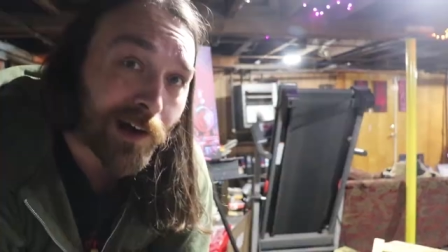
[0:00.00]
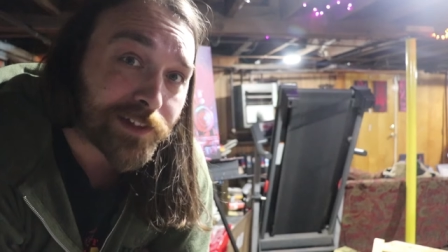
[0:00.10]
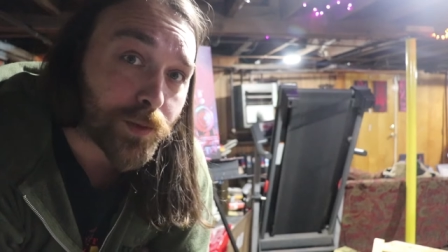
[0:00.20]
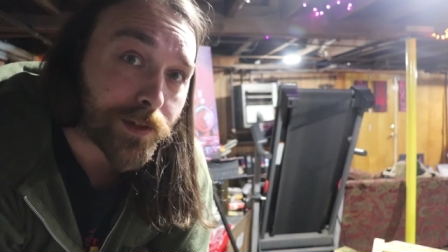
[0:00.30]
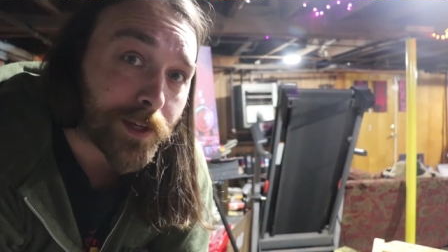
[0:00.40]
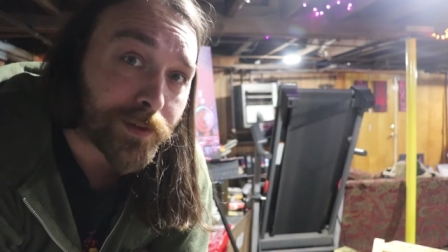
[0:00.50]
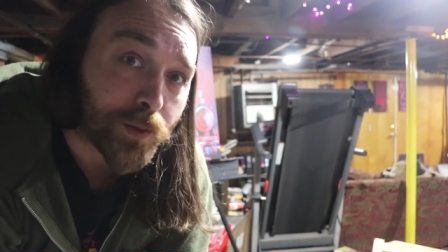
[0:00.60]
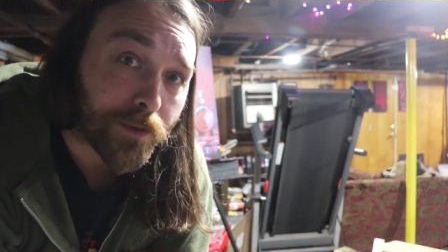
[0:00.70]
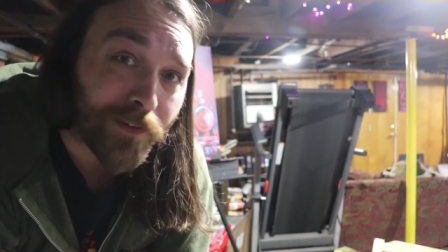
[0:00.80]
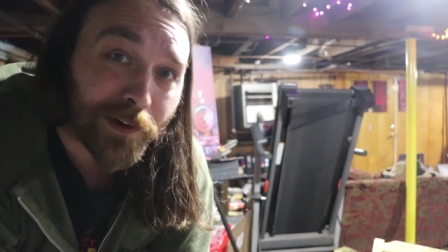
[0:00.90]
Alright, so we're coming
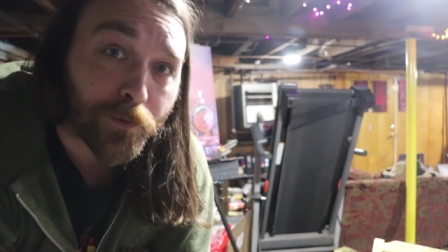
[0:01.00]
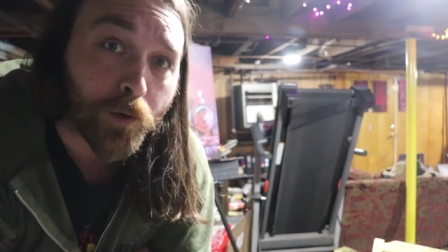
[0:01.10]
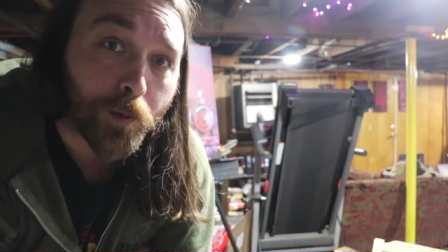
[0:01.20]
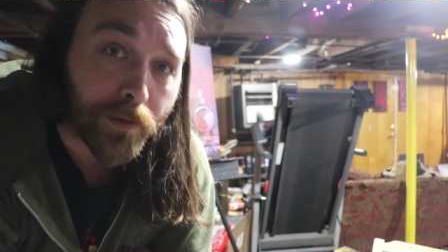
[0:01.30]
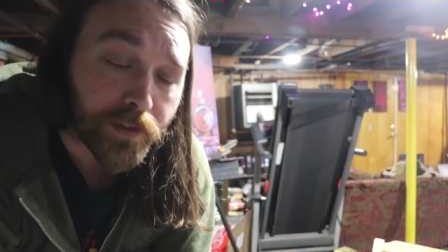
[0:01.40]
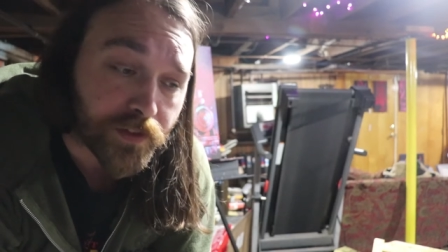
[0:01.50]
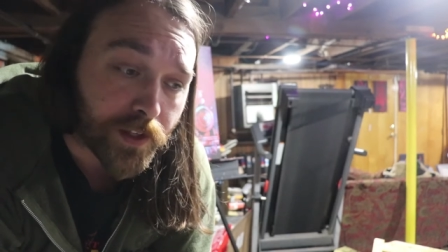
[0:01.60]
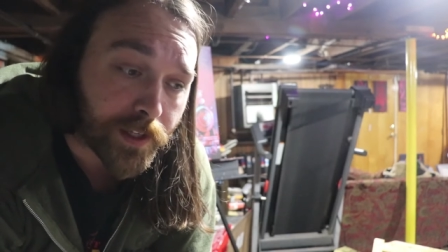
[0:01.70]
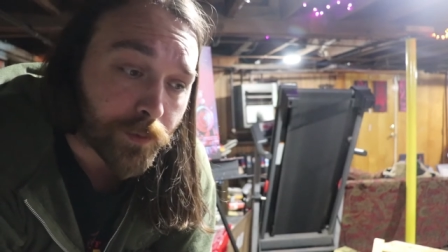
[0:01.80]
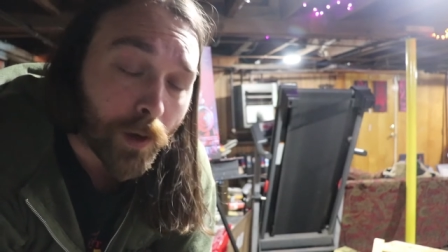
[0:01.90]
to our final form on this
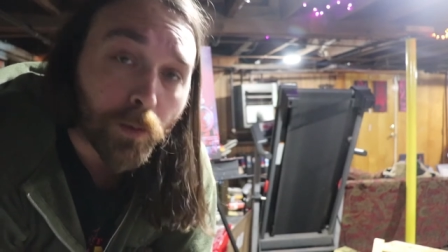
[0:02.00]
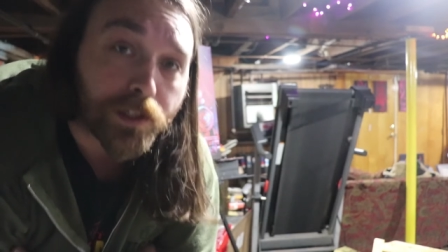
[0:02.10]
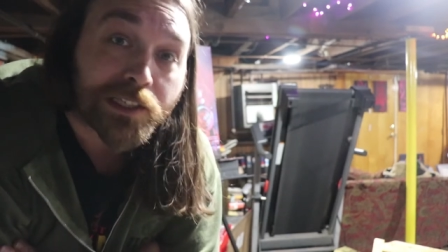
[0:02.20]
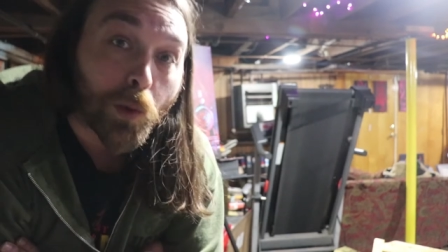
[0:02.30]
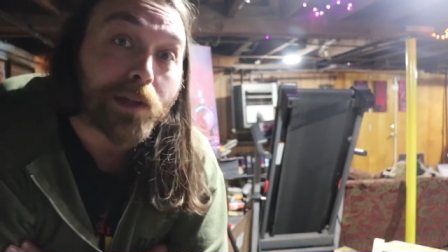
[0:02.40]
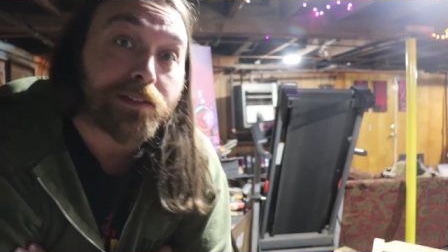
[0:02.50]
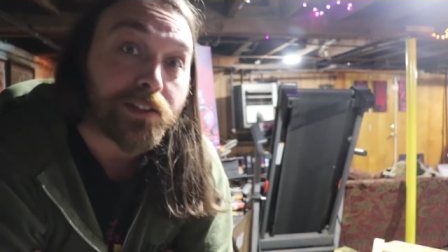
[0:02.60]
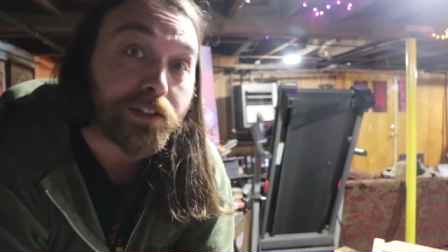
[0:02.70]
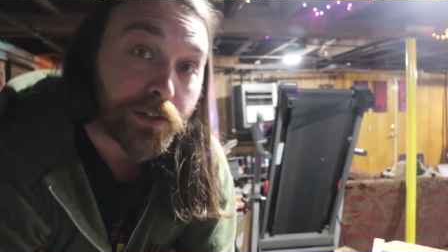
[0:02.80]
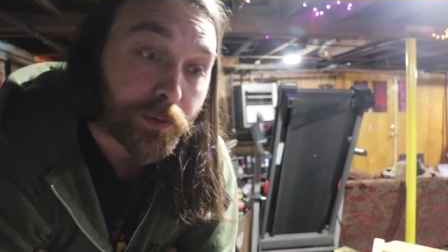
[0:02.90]
thing, and what we're going
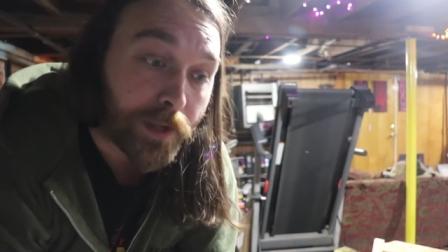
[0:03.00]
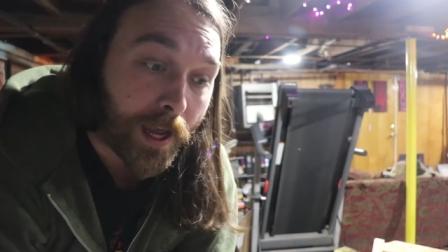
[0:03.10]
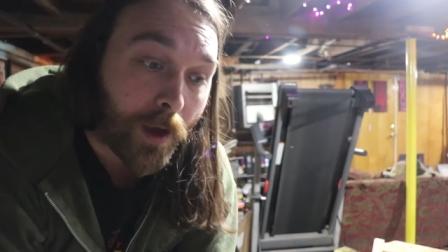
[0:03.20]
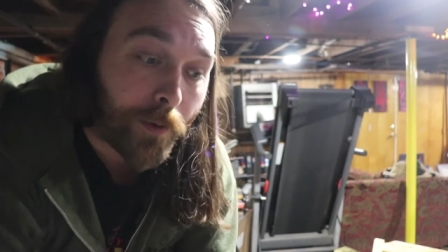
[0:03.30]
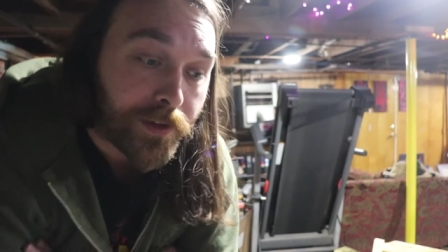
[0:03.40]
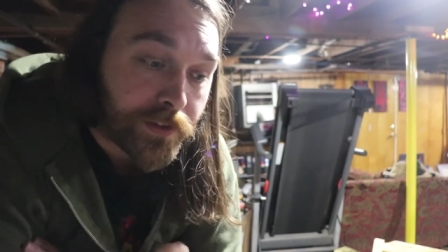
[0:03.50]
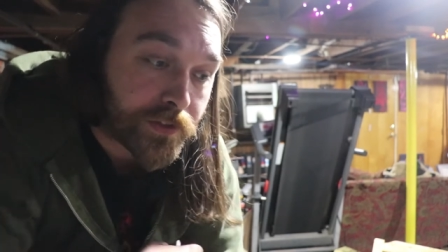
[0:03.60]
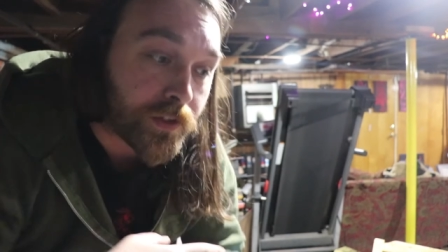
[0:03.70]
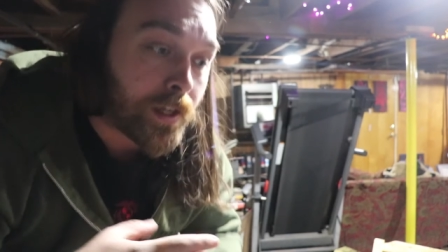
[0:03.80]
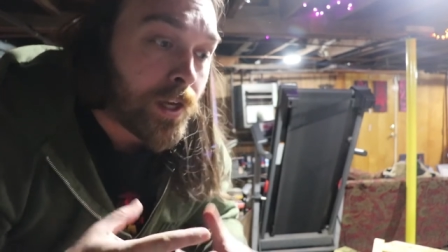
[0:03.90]
to do now
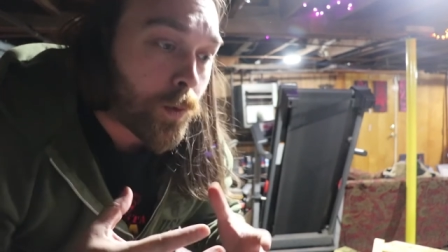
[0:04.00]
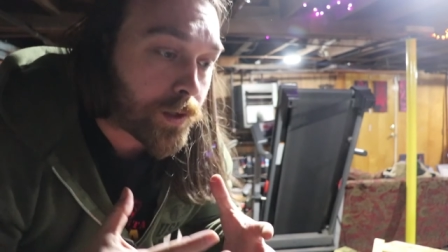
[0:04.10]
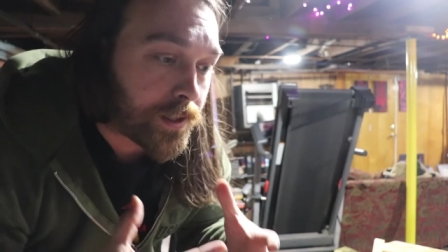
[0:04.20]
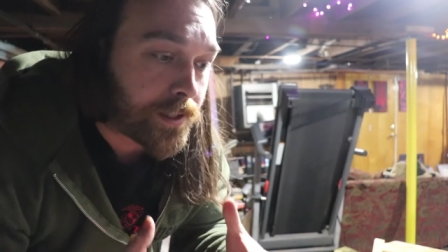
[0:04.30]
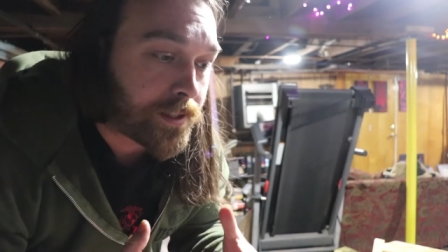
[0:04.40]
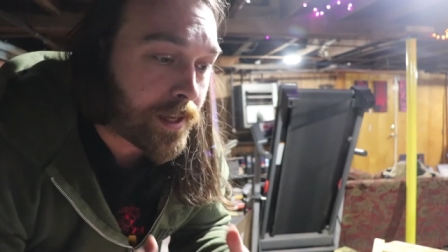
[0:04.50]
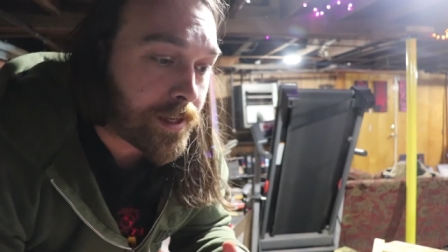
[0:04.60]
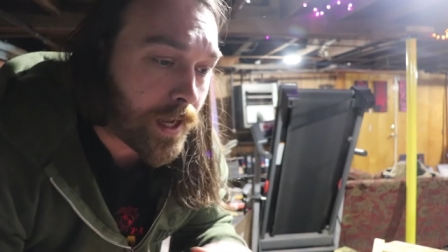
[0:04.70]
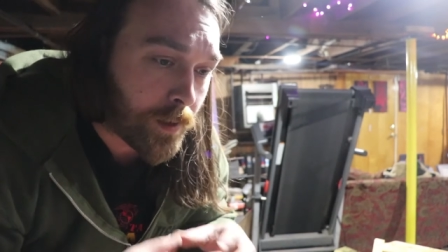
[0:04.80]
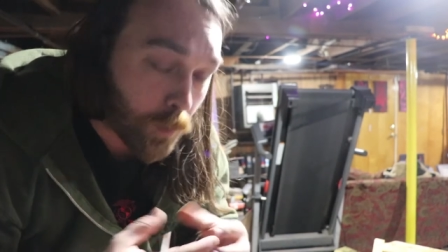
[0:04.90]
is we're going to
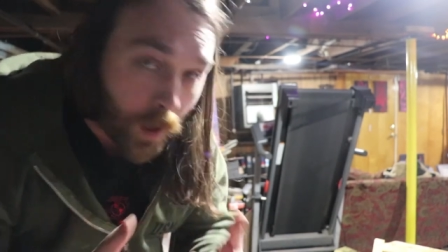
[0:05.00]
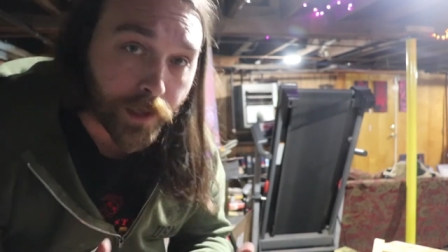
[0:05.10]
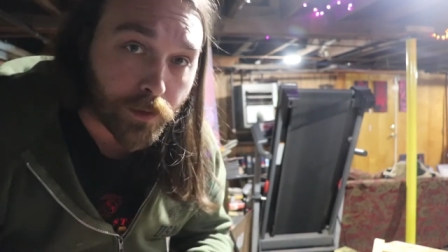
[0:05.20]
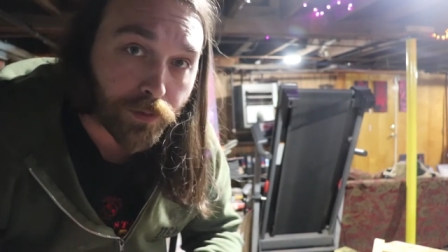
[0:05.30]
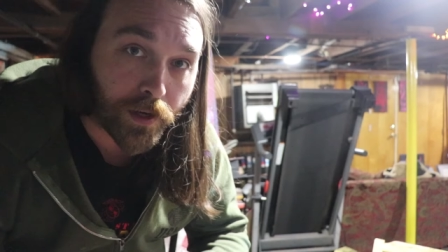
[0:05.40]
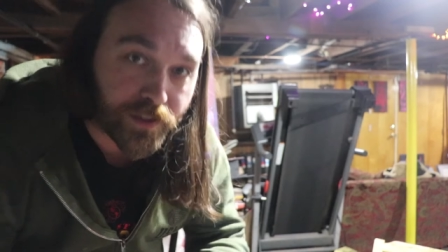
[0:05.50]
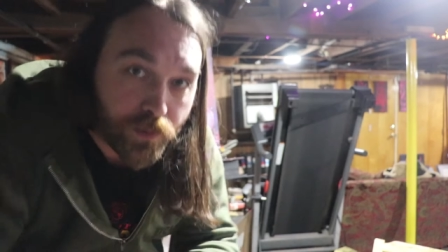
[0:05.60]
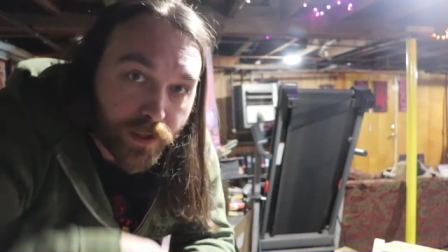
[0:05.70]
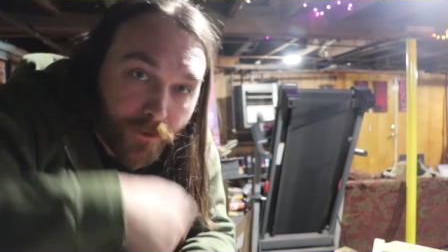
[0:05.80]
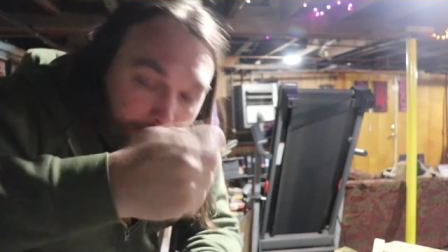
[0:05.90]
take a wider brush and we're